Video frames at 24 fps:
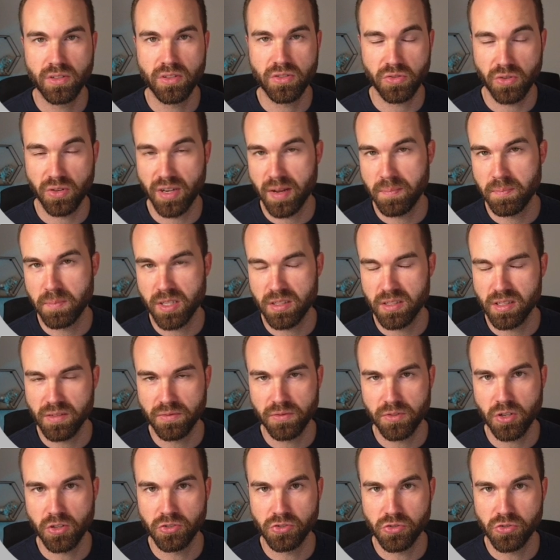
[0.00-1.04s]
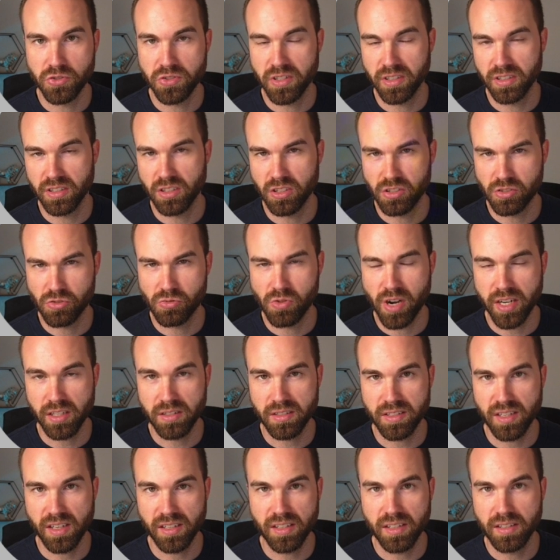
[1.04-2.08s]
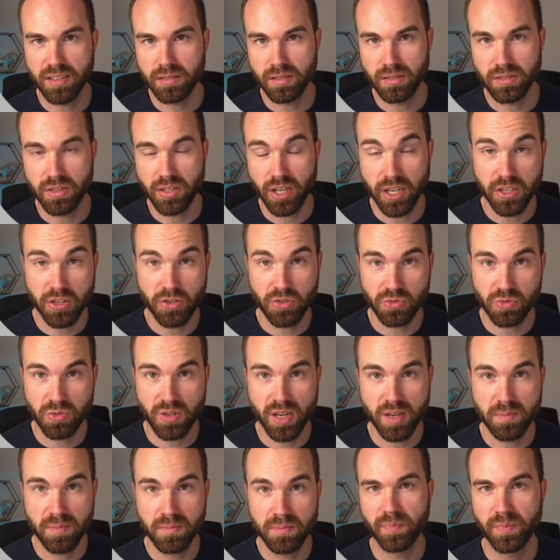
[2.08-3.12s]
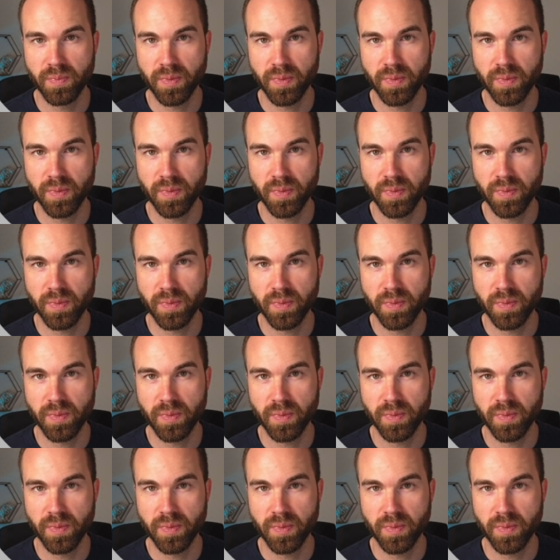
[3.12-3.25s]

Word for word: So that means if you're using the correct settings on Ideogram